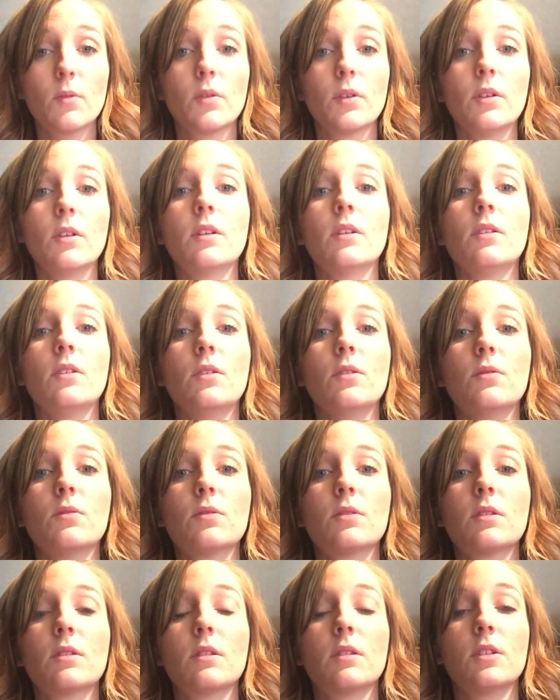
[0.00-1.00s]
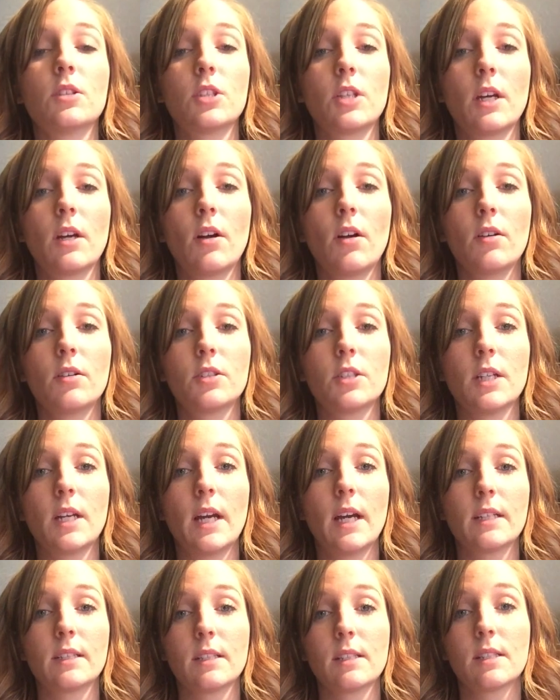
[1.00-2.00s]
or you can use the Shakeology
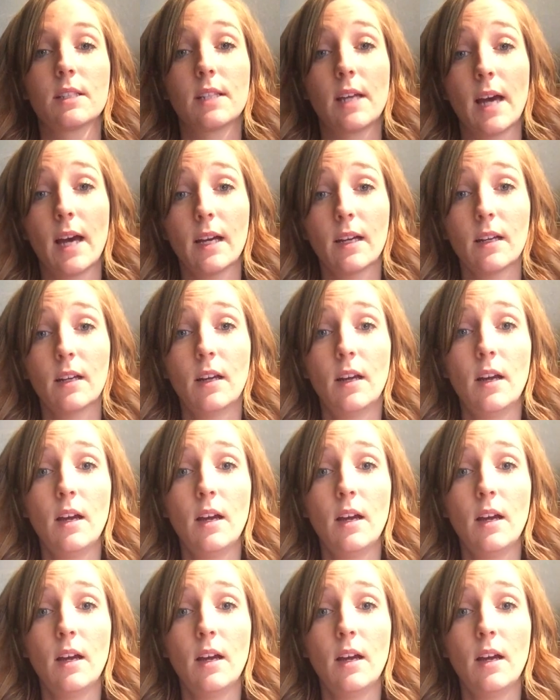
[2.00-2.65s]
as a snack.